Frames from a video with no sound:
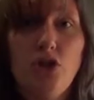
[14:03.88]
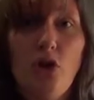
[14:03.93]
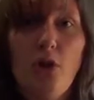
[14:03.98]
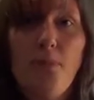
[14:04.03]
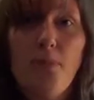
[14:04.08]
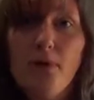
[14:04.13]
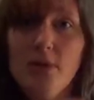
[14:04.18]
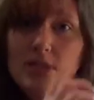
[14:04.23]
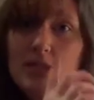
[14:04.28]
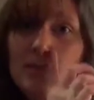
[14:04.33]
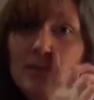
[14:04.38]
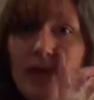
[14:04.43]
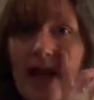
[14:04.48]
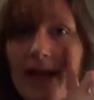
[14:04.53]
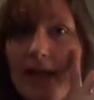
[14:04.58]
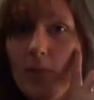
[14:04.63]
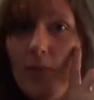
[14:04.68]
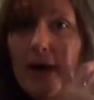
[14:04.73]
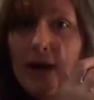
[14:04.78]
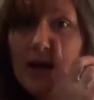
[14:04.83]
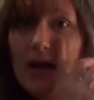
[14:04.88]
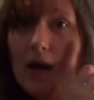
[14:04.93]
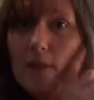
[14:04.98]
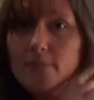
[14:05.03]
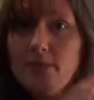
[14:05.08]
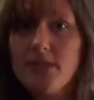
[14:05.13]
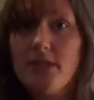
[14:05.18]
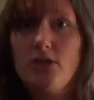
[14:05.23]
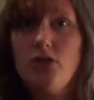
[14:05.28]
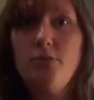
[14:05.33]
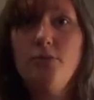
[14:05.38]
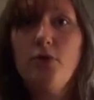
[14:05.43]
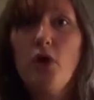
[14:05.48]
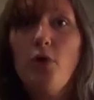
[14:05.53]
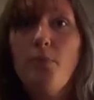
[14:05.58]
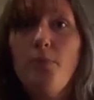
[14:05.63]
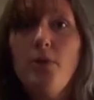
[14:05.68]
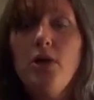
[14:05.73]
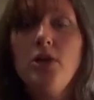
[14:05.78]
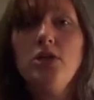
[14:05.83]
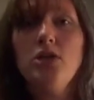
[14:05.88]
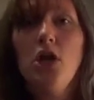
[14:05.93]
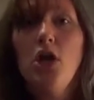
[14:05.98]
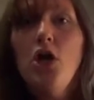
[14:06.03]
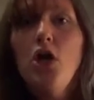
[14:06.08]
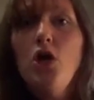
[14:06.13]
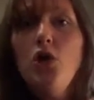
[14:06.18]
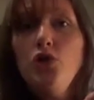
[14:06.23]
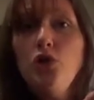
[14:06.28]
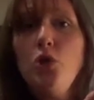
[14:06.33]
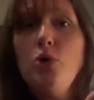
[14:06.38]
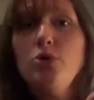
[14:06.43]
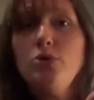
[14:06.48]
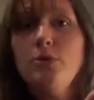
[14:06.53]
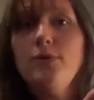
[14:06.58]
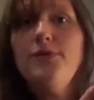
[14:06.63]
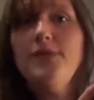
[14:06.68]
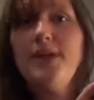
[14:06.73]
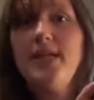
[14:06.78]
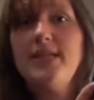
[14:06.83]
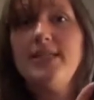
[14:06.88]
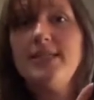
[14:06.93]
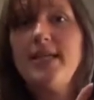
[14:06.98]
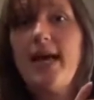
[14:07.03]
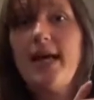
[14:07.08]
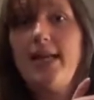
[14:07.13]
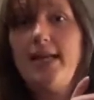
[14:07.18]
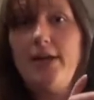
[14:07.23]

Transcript: notebooks, the black and white composition notebooks, those will fit inside